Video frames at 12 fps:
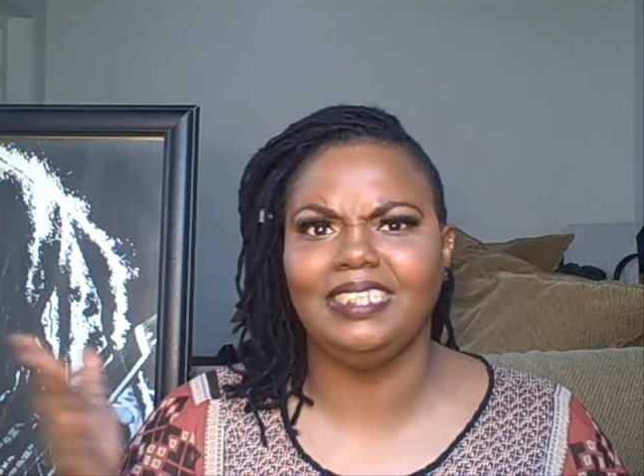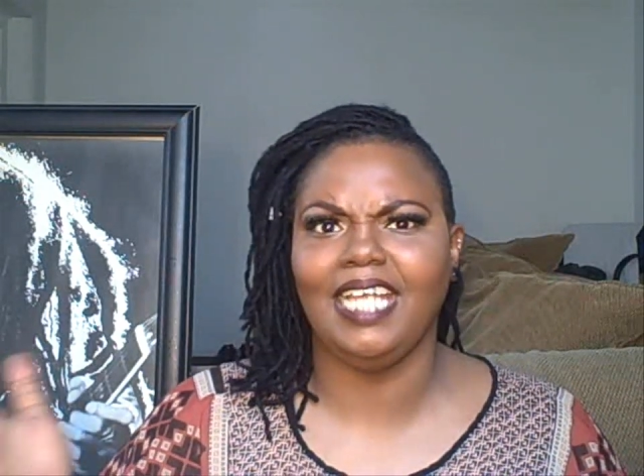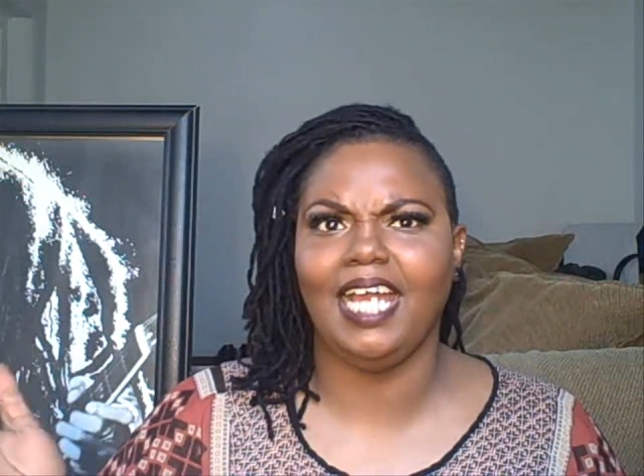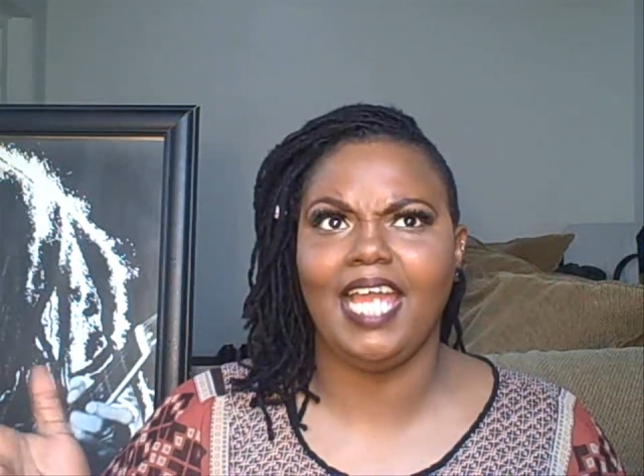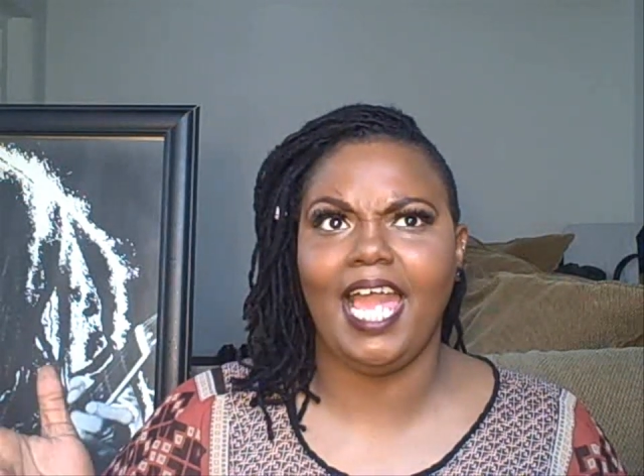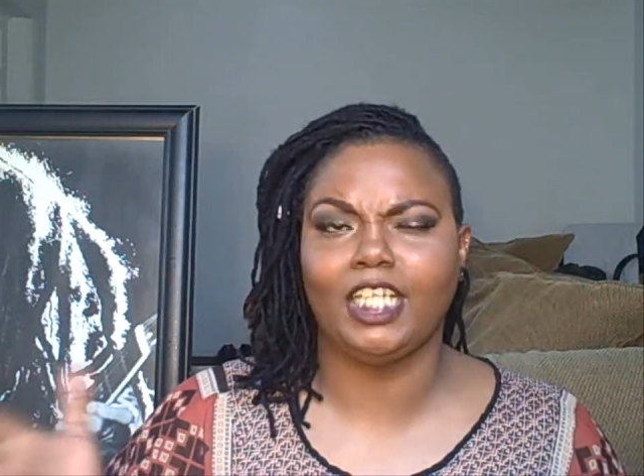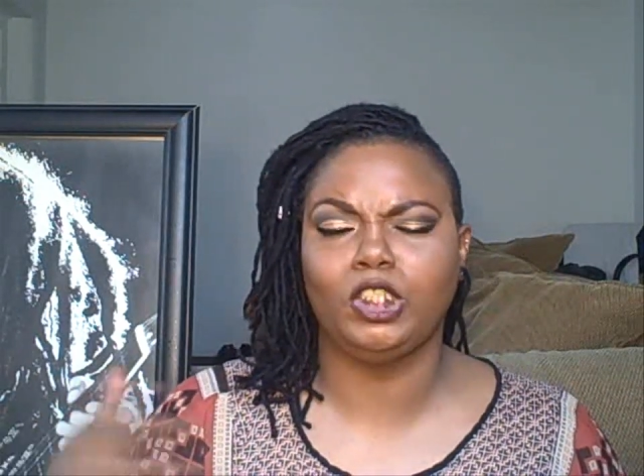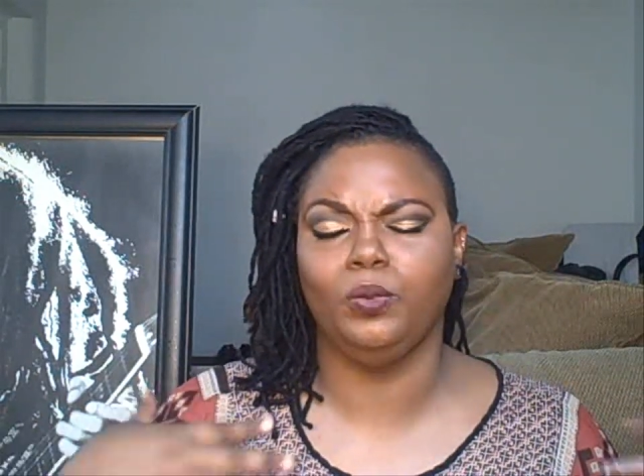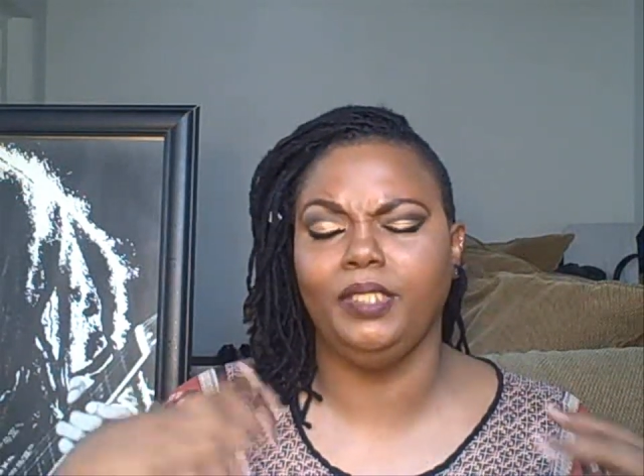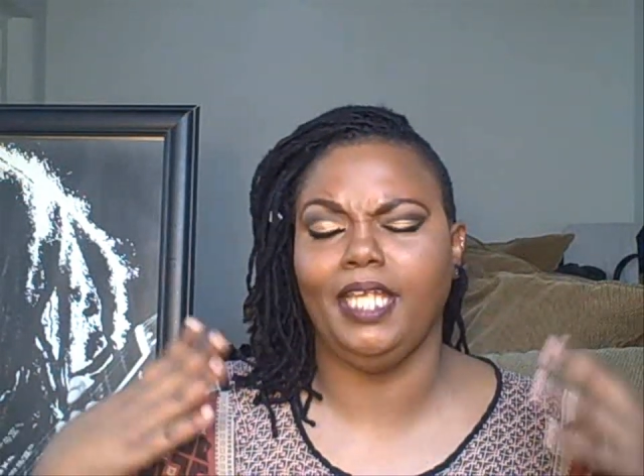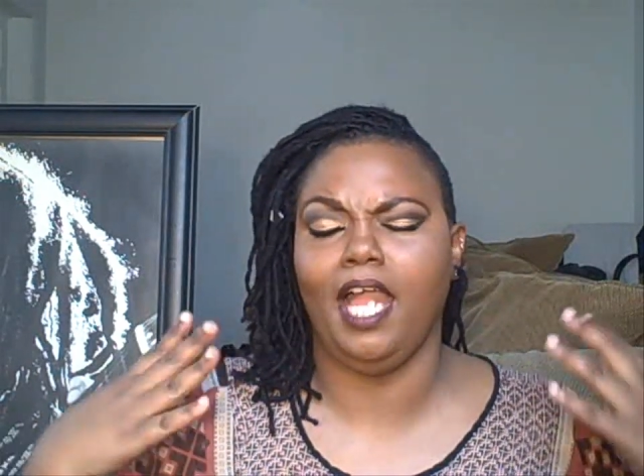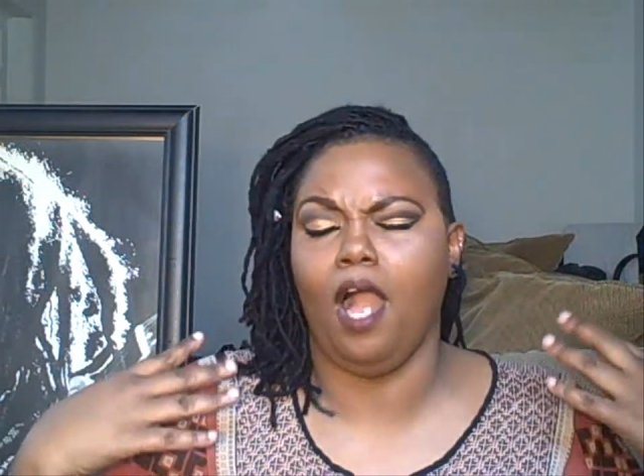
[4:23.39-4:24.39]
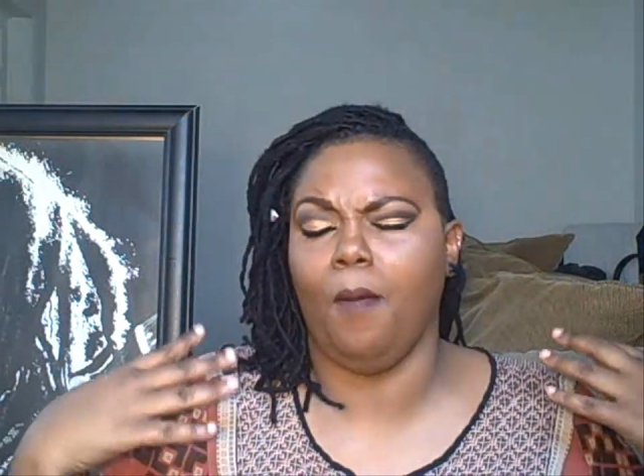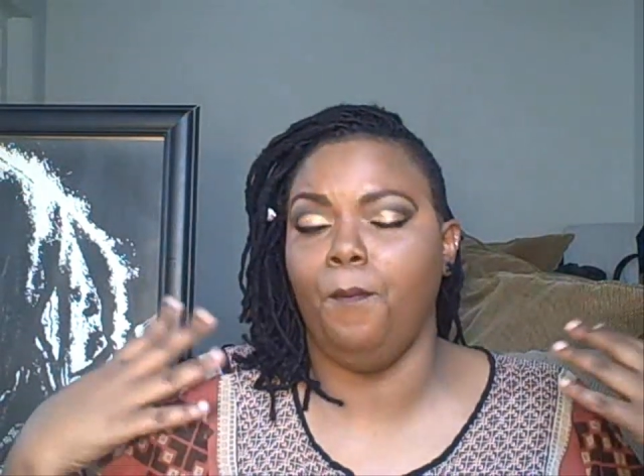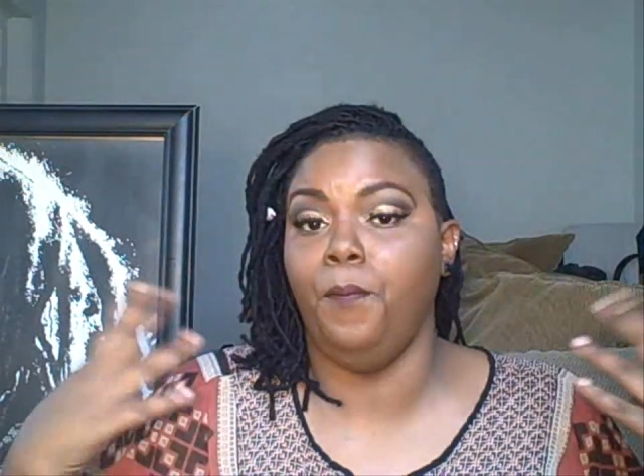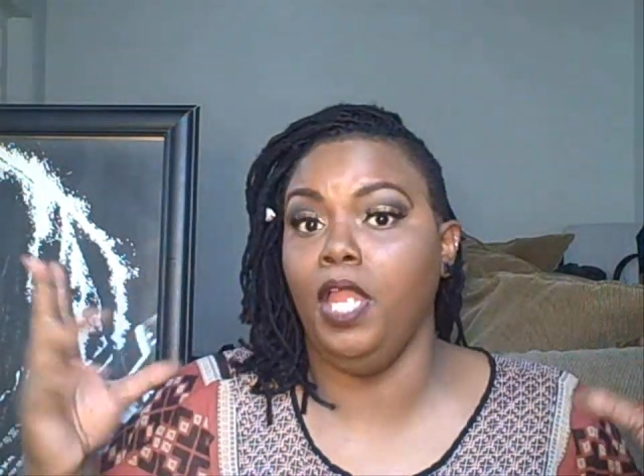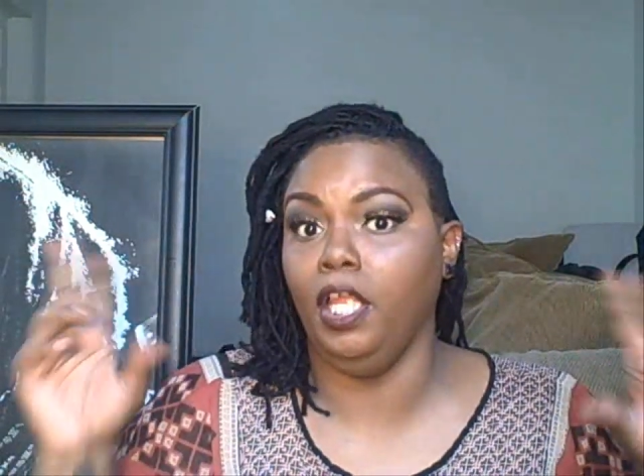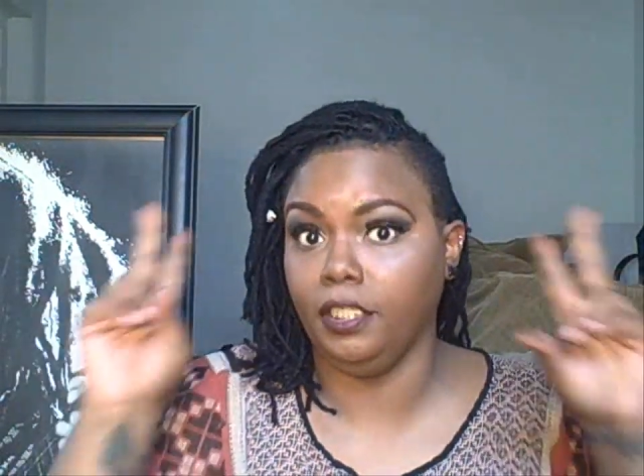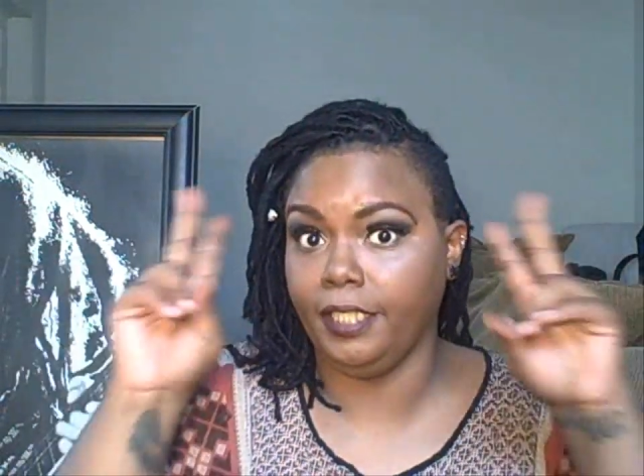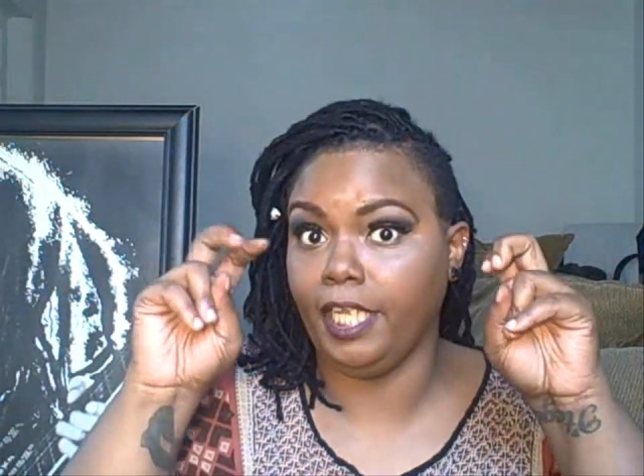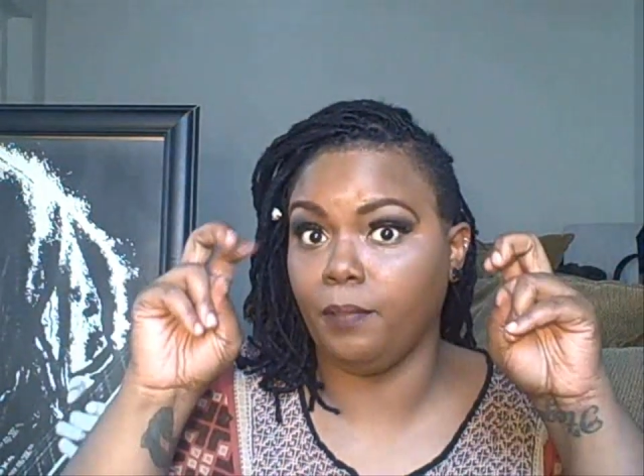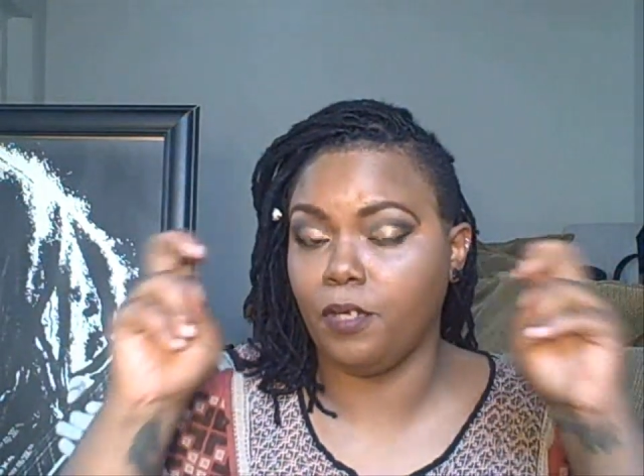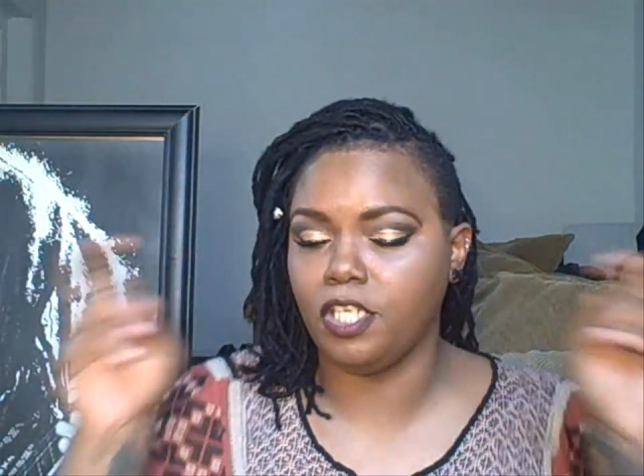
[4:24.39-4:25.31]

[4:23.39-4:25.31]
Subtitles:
It's not actually a building